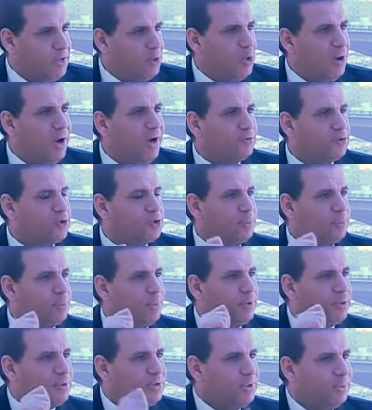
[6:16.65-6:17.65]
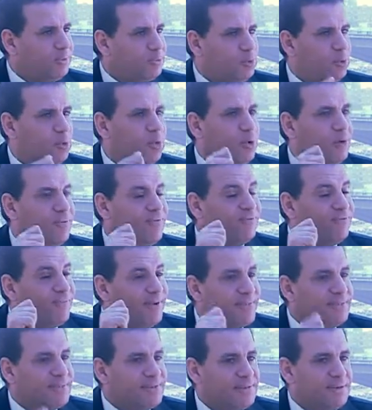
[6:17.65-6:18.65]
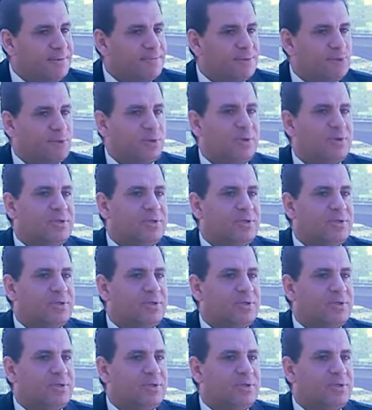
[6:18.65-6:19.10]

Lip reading: You have to support them to convince them